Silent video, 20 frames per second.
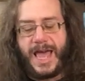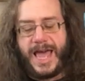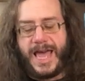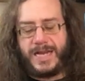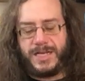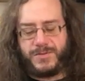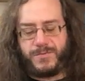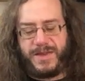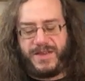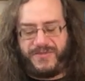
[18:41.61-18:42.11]

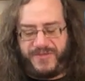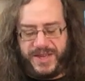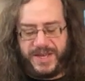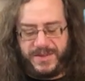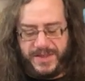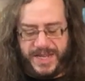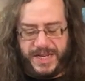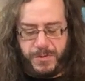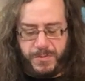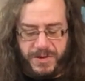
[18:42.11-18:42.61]
and we
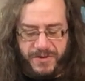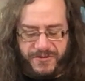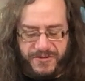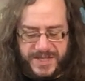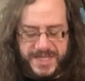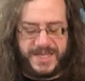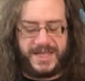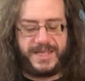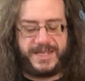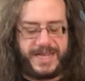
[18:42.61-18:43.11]
feel that it will
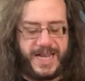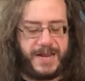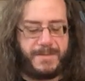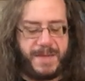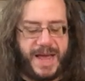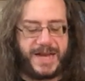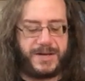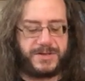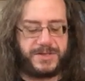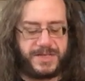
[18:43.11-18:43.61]

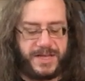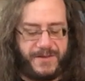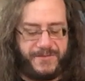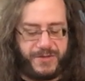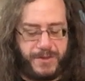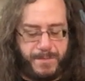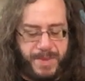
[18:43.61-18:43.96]
facilitate matters if